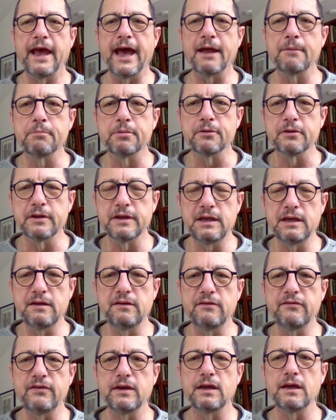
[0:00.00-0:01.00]
and
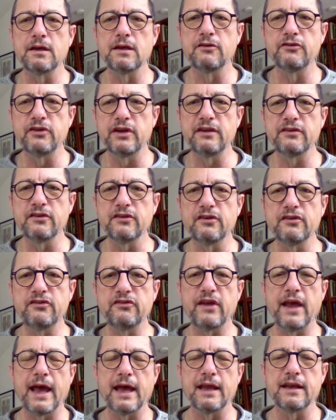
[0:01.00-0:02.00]
believe in
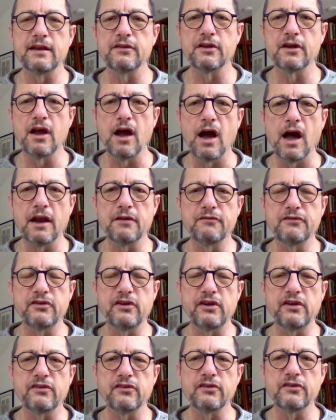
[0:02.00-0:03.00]
Jesus and in the God of
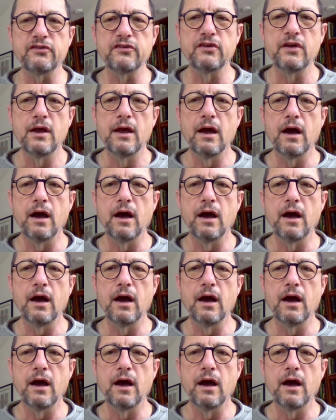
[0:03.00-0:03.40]
Jesus,